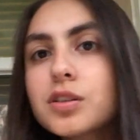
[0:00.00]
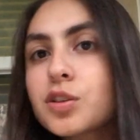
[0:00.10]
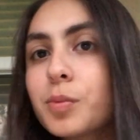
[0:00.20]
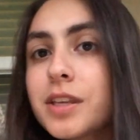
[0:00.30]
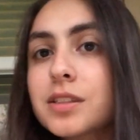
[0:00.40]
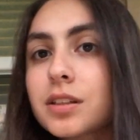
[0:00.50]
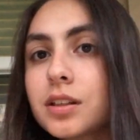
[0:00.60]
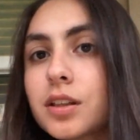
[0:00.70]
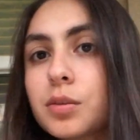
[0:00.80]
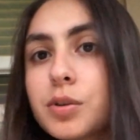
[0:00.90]
So
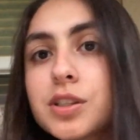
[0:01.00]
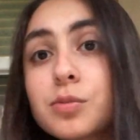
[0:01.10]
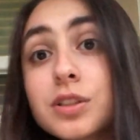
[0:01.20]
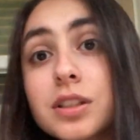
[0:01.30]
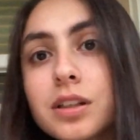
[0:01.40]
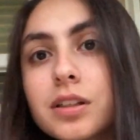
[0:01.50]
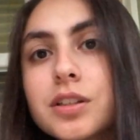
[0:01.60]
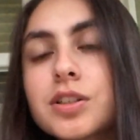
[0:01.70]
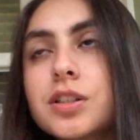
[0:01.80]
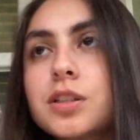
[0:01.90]
basically, the reason we're
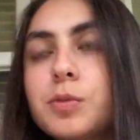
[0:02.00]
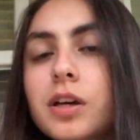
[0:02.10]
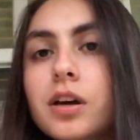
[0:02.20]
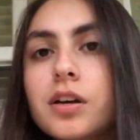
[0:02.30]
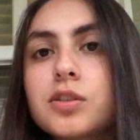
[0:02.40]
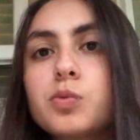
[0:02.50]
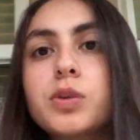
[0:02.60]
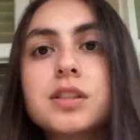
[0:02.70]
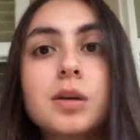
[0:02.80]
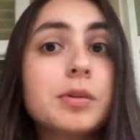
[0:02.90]
ticklish is because
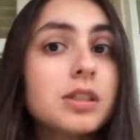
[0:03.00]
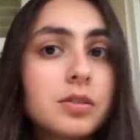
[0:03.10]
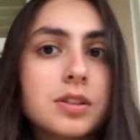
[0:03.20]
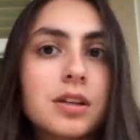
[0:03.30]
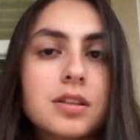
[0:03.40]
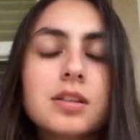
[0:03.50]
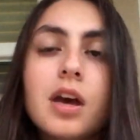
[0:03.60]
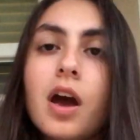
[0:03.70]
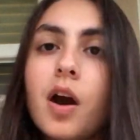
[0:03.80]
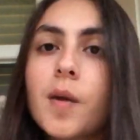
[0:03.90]
when someone tickles us,
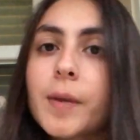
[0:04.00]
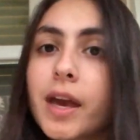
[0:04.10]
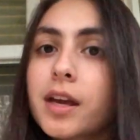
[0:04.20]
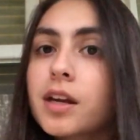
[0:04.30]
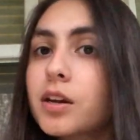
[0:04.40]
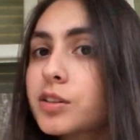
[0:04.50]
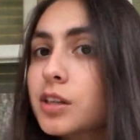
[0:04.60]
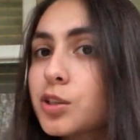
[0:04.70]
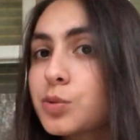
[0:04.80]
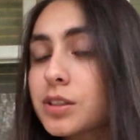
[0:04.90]
our pain and our
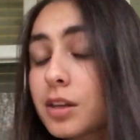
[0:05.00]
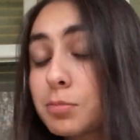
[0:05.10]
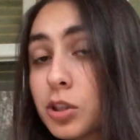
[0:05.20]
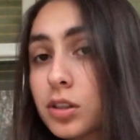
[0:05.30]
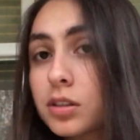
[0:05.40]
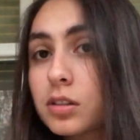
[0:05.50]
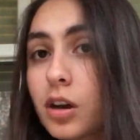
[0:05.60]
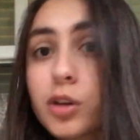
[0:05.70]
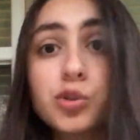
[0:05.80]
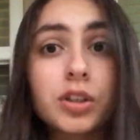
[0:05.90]
touch receptors
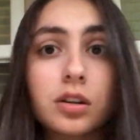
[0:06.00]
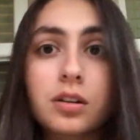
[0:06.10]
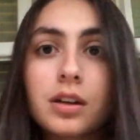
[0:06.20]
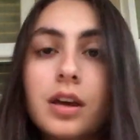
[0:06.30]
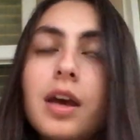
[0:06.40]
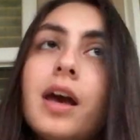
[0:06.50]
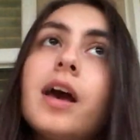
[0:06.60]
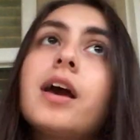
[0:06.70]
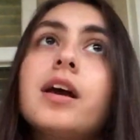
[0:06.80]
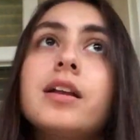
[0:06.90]
are triggered.
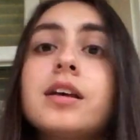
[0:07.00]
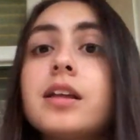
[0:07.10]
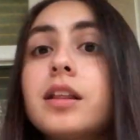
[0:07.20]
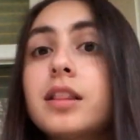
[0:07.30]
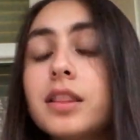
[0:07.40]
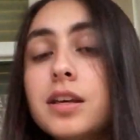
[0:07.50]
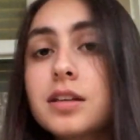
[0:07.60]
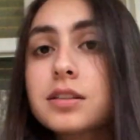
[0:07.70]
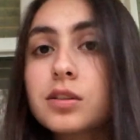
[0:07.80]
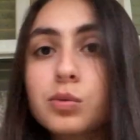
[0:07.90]
And
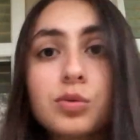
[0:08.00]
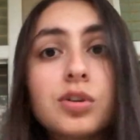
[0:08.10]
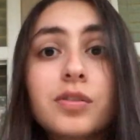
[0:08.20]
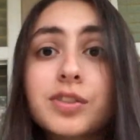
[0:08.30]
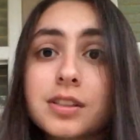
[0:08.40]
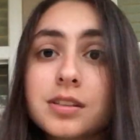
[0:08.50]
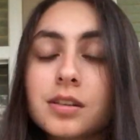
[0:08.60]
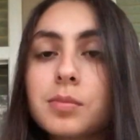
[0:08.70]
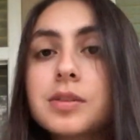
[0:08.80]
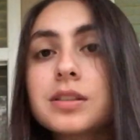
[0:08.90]
this, through the nervous
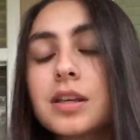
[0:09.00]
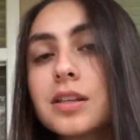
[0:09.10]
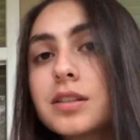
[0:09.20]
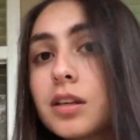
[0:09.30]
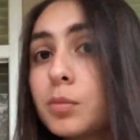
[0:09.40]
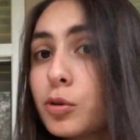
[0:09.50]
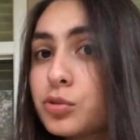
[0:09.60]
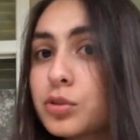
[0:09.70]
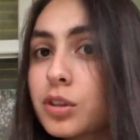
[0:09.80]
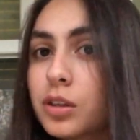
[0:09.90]
system, sends an
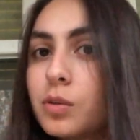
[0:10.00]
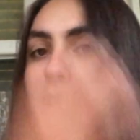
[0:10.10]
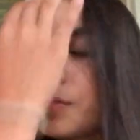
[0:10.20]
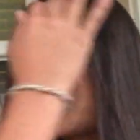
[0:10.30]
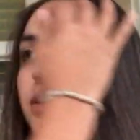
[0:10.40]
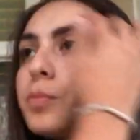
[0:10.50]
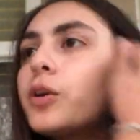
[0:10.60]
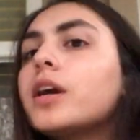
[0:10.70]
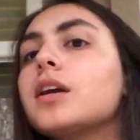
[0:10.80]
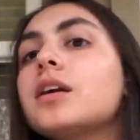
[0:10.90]
emotional cue up to the
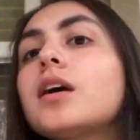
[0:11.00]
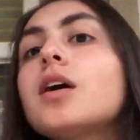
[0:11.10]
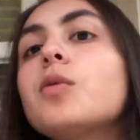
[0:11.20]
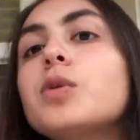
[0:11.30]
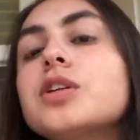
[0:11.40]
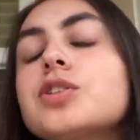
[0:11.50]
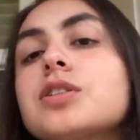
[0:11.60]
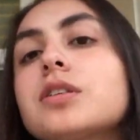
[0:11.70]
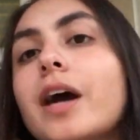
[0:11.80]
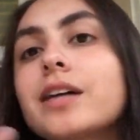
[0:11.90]
brain,
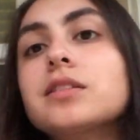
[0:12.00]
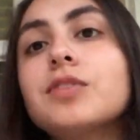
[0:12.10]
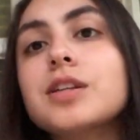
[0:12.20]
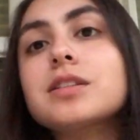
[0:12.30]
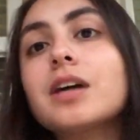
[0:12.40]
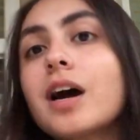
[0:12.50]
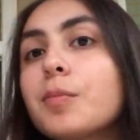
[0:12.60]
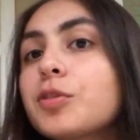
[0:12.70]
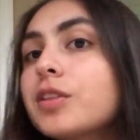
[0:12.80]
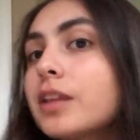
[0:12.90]
which activates the
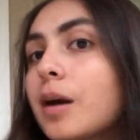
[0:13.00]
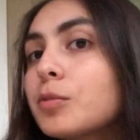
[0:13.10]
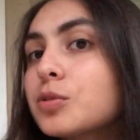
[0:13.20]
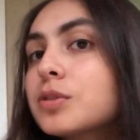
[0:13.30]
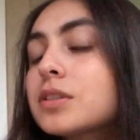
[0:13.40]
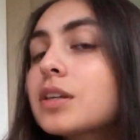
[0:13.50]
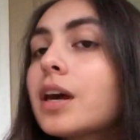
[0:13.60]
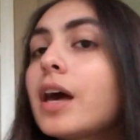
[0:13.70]
hypothalamus,